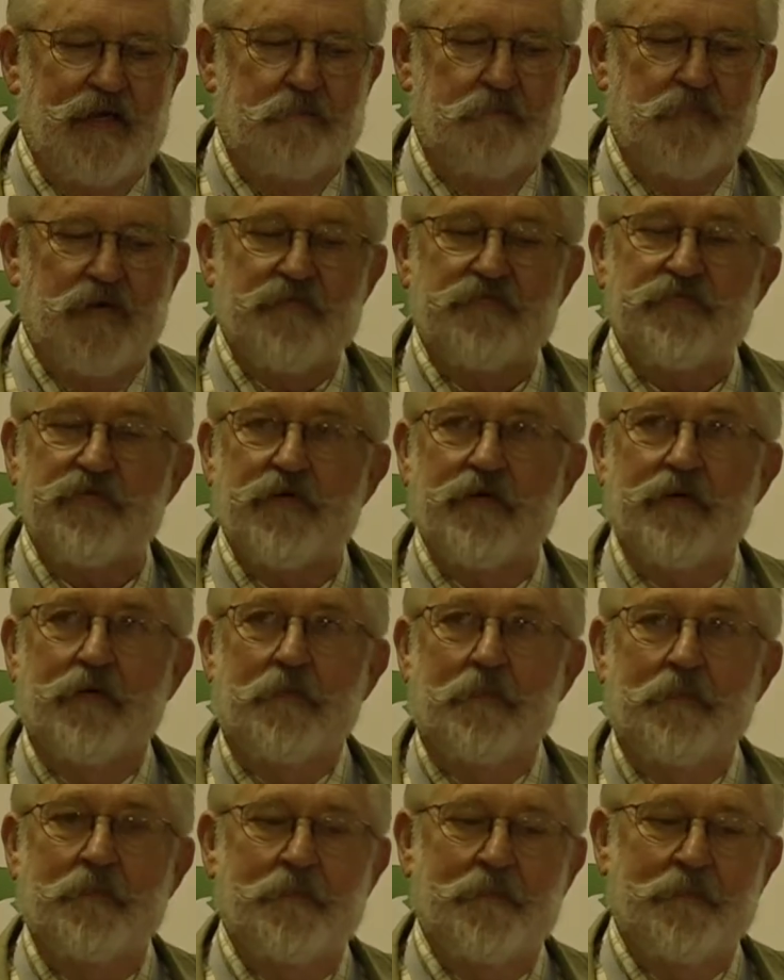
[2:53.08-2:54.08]
John
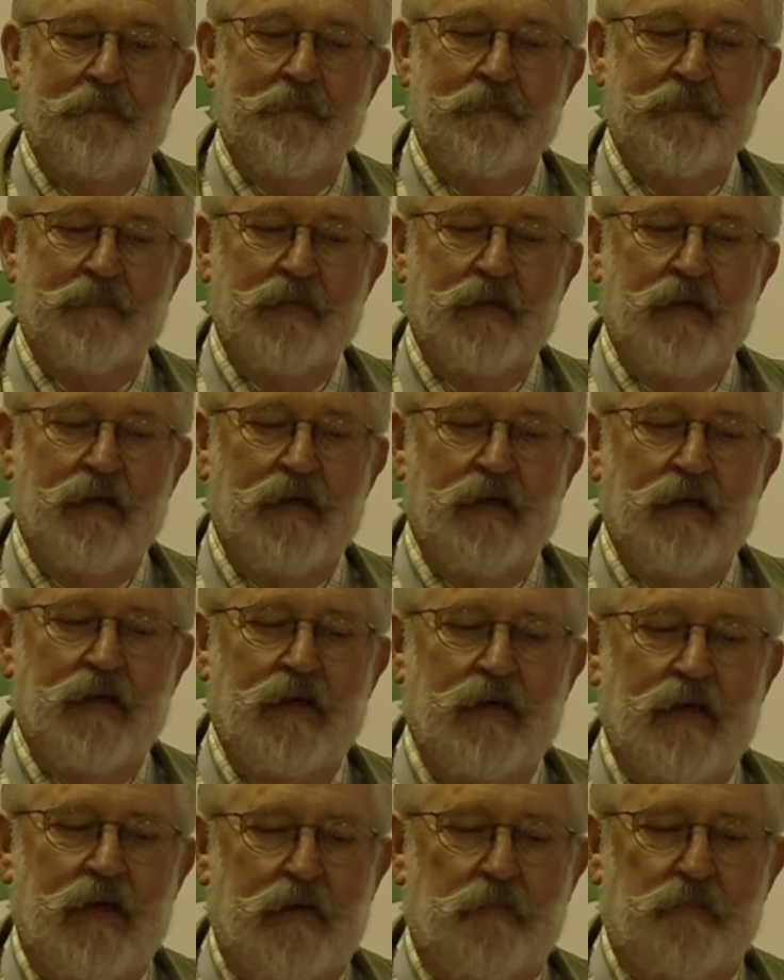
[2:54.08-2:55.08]
Boretsky from Safari Club
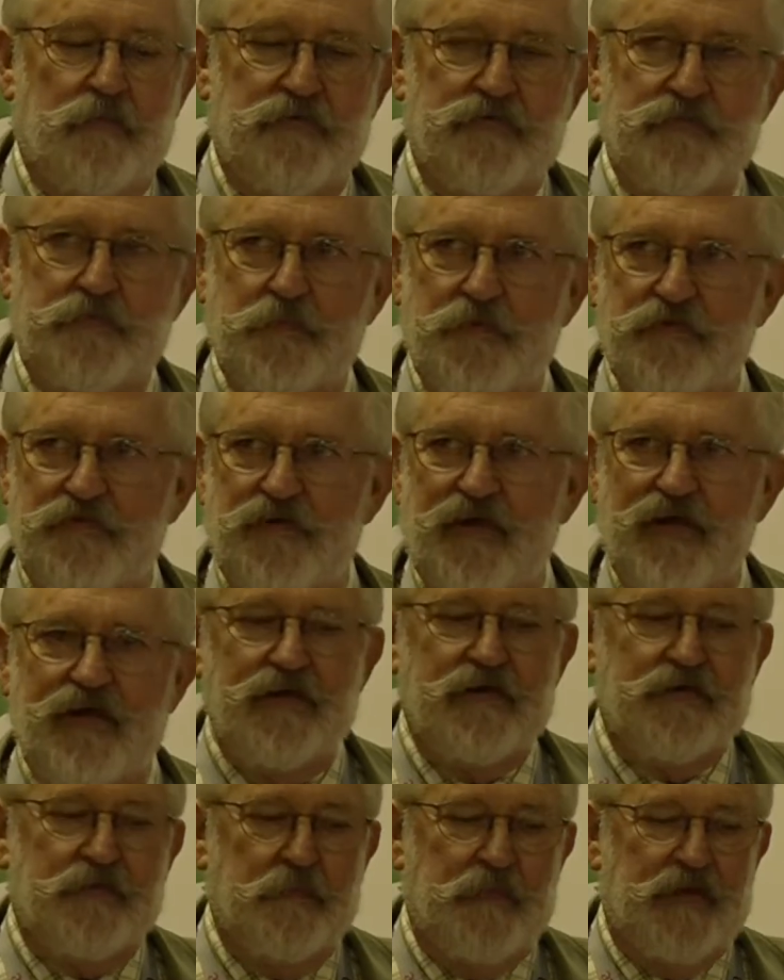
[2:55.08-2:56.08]
International, the
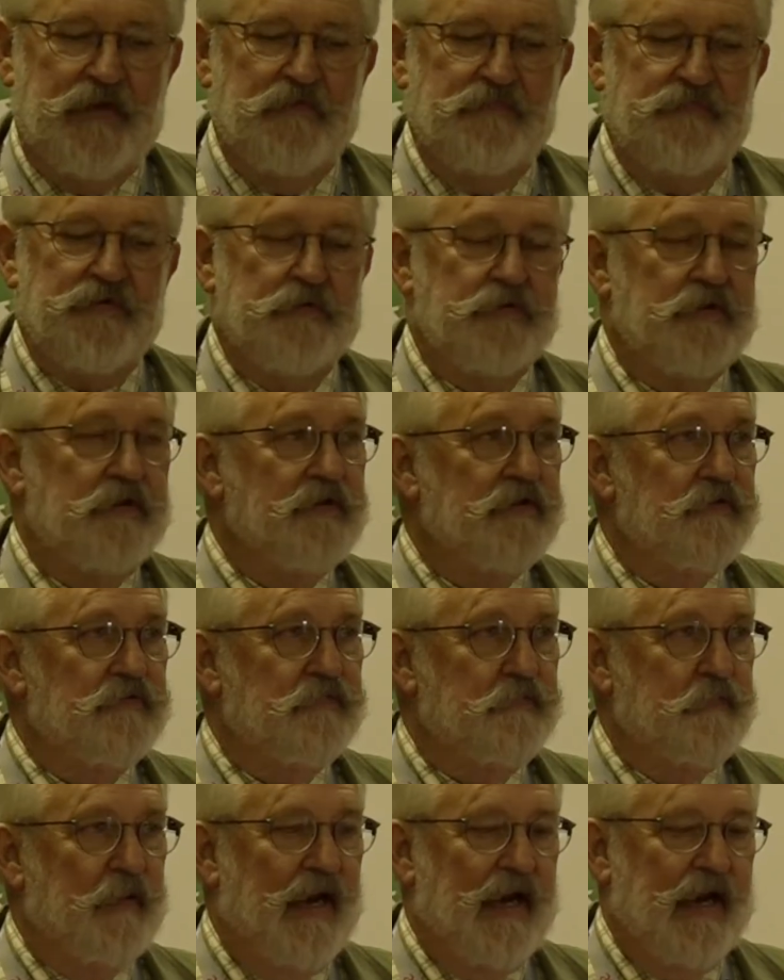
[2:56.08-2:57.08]
Guides and Liaison
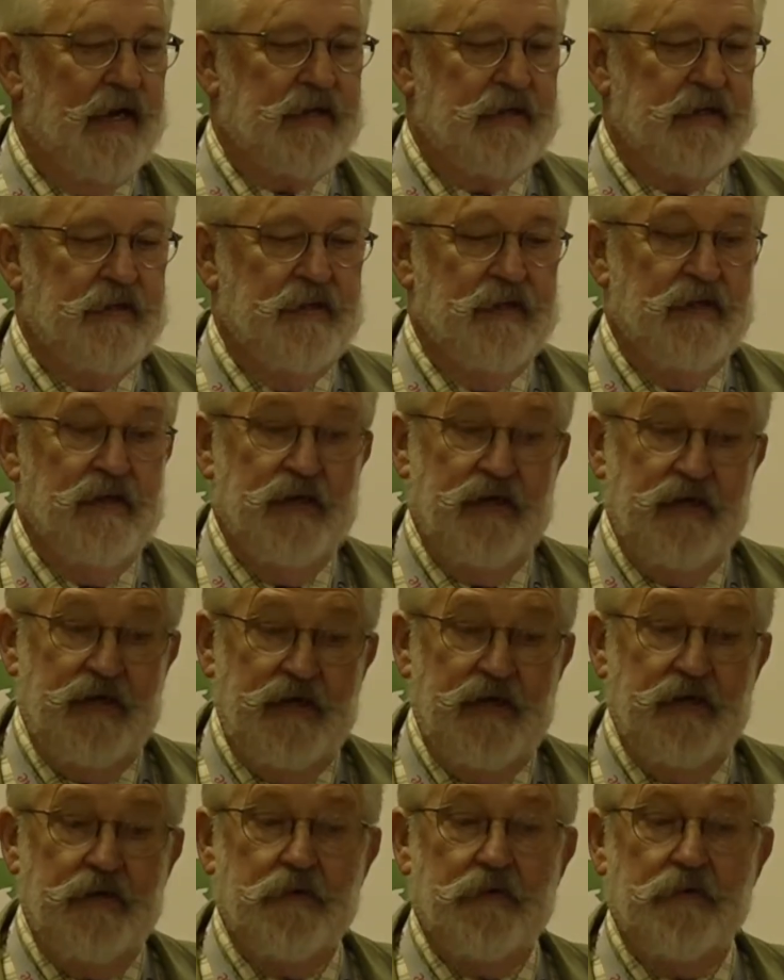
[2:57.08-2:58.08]
Officer that
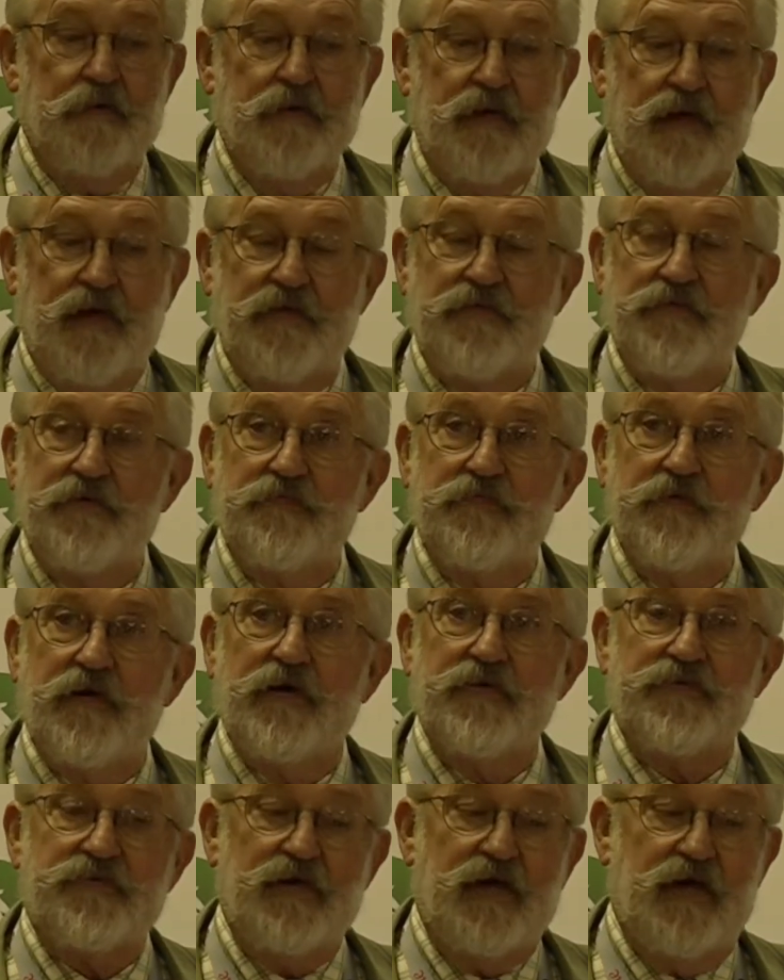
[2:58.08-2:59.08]
coordinates all
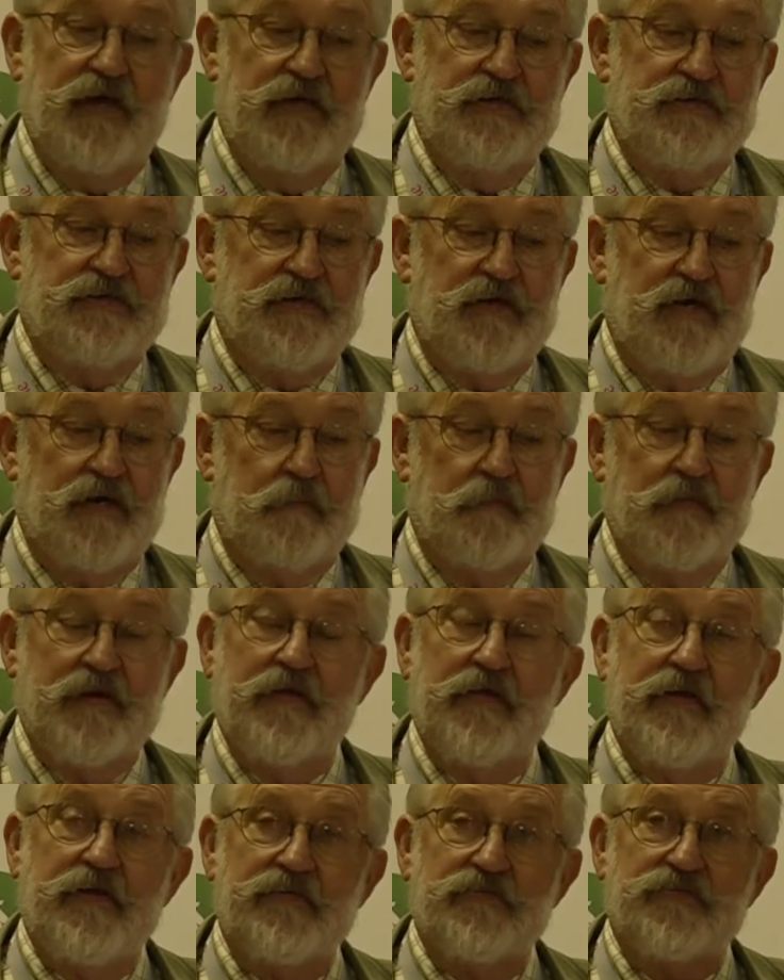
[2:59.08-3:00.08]
these activities between the
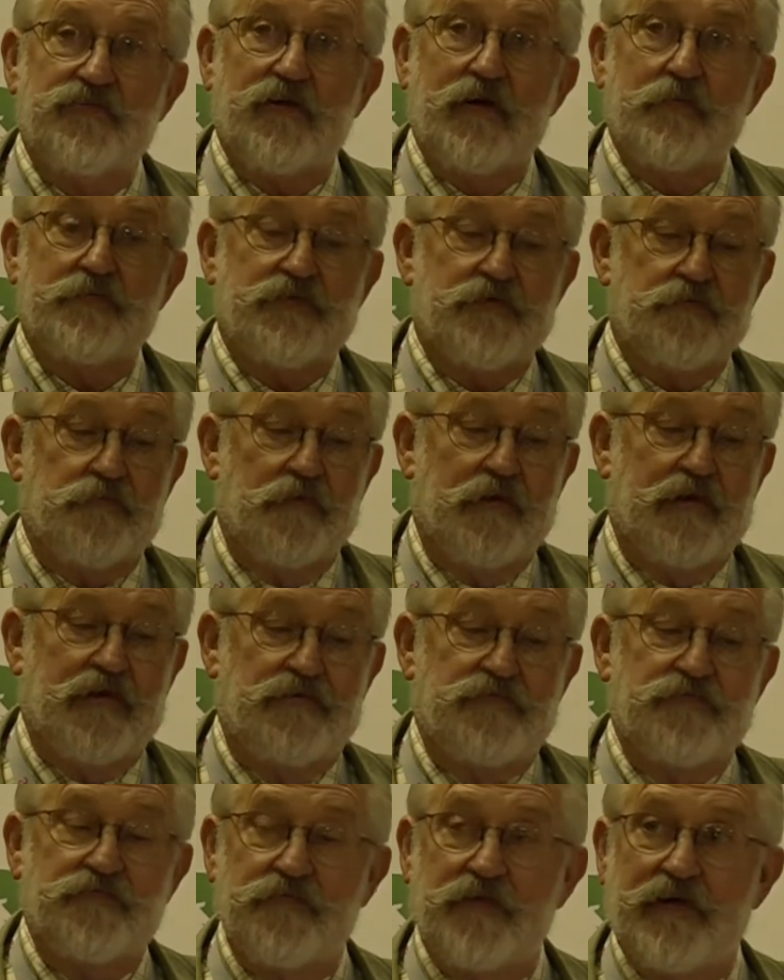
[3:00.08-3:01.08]
various
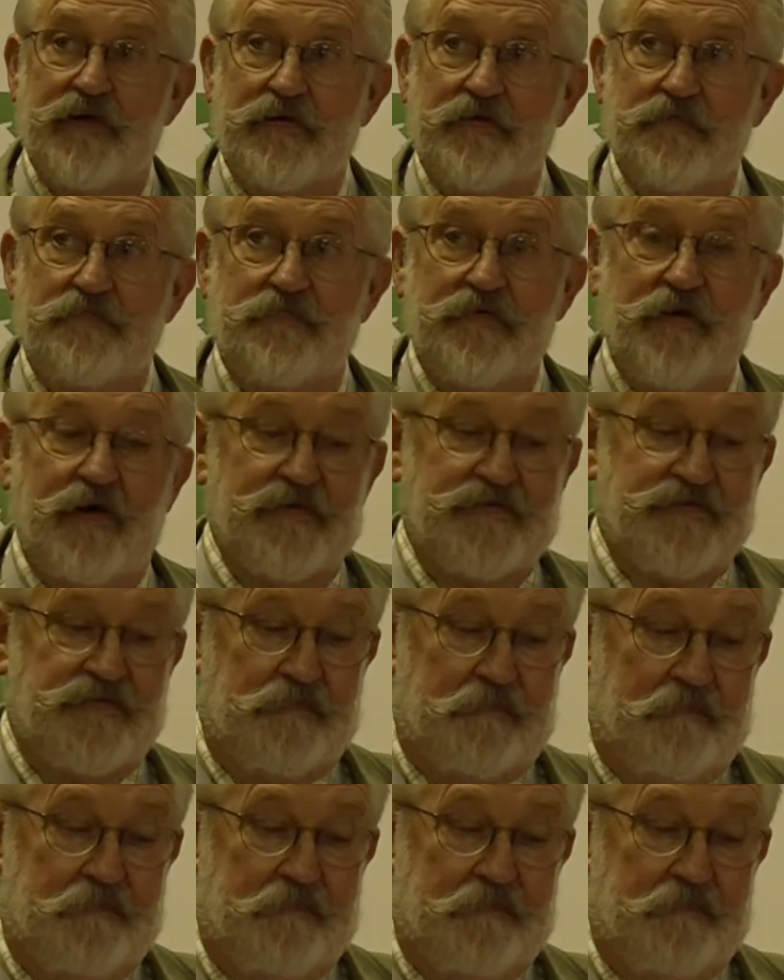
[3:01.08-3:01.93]
associations and countries.